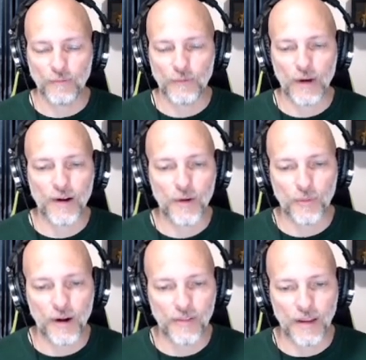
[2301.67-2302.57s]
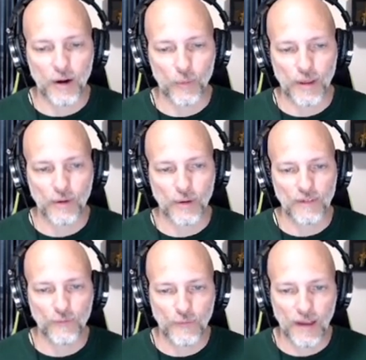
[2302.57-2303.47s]
Very rarely are we going to
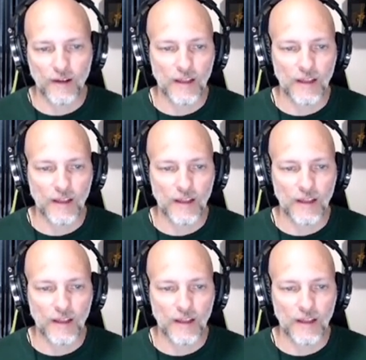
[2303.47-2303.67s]
fail.